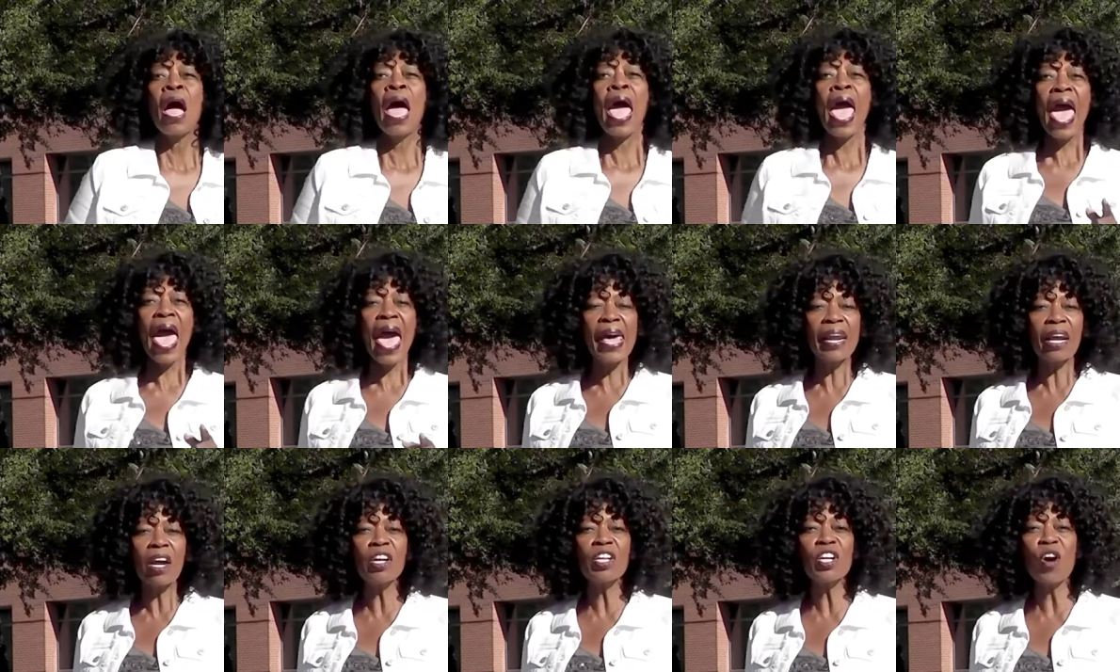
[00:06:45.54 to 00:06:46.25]

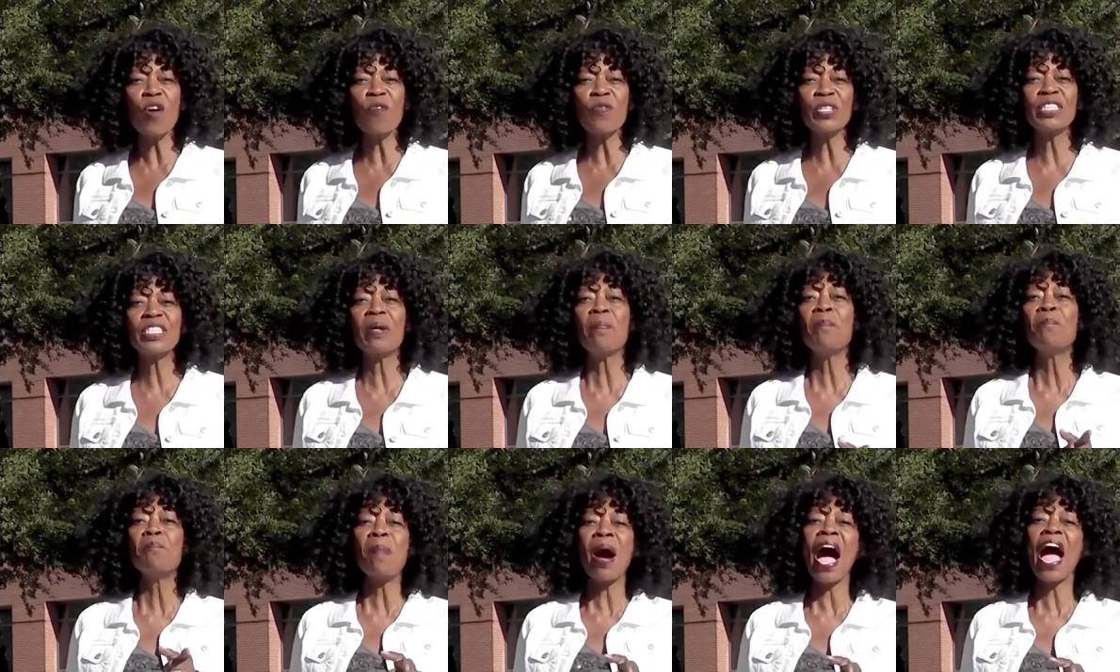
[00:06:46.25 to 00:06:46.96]
Head on over to
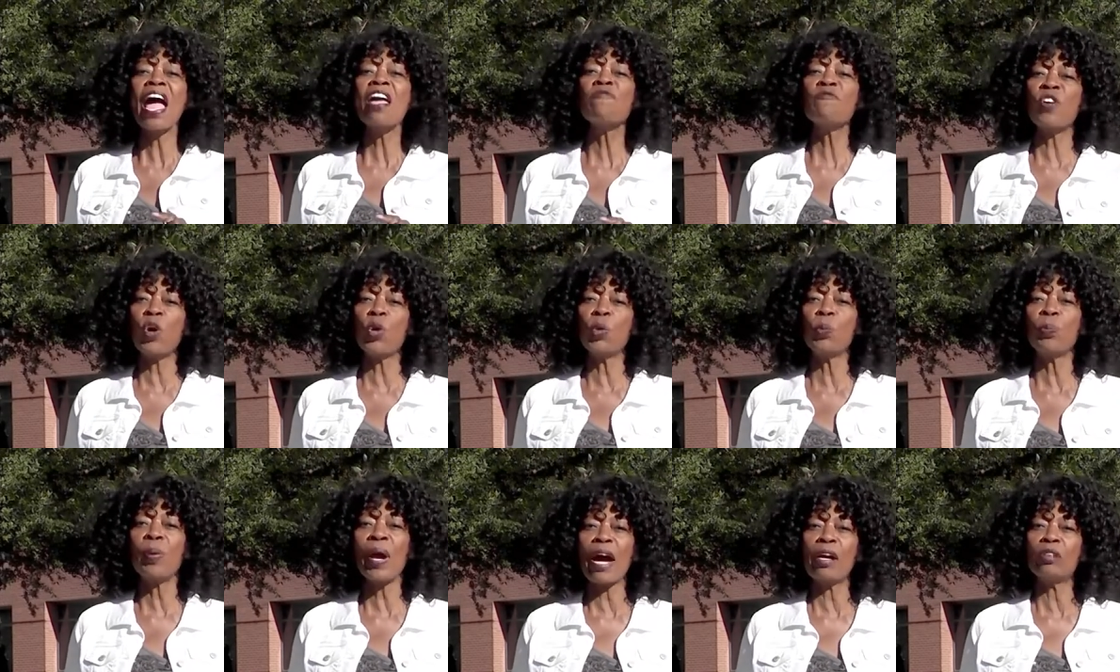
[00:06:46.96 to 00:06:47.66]

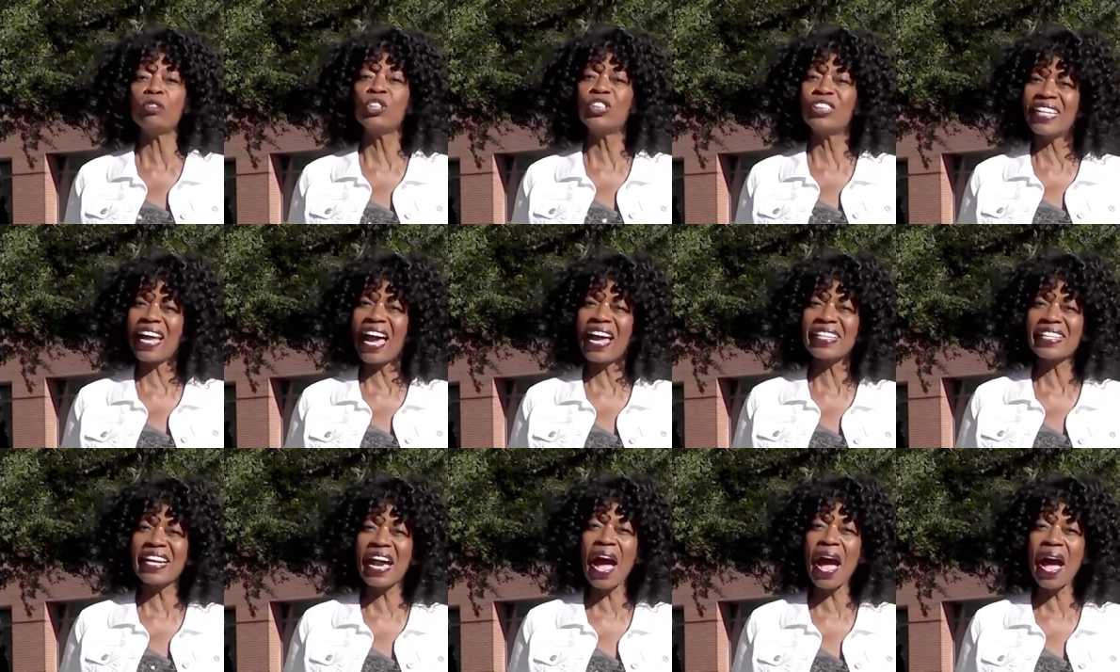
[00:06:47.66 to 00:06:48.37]

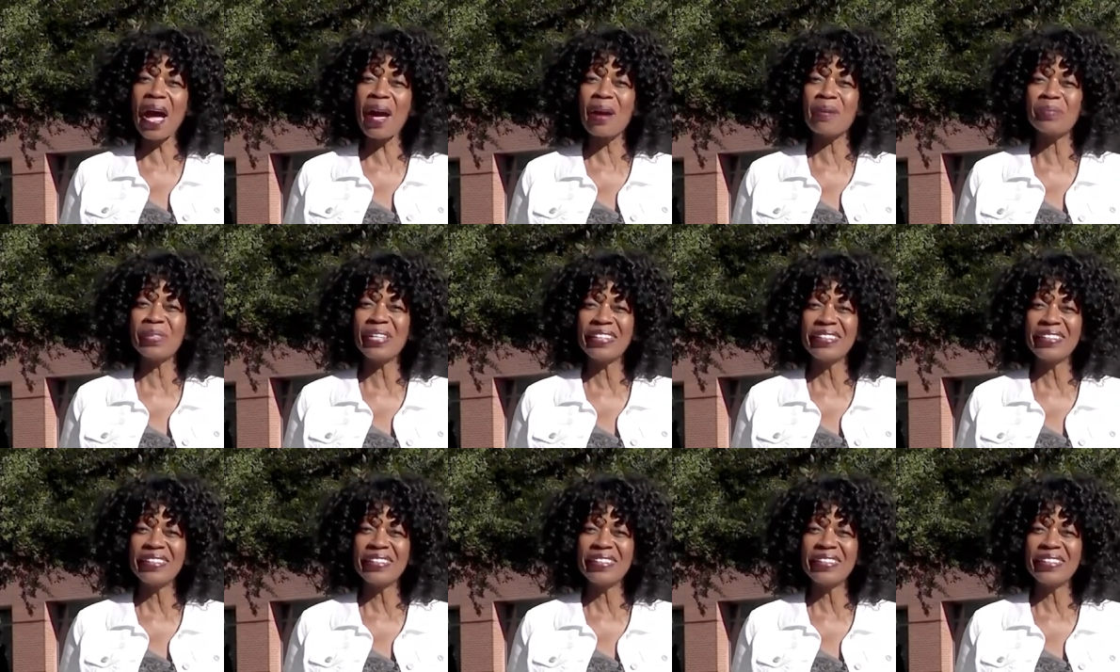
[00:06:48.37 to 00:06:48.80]
myphonepouch.com.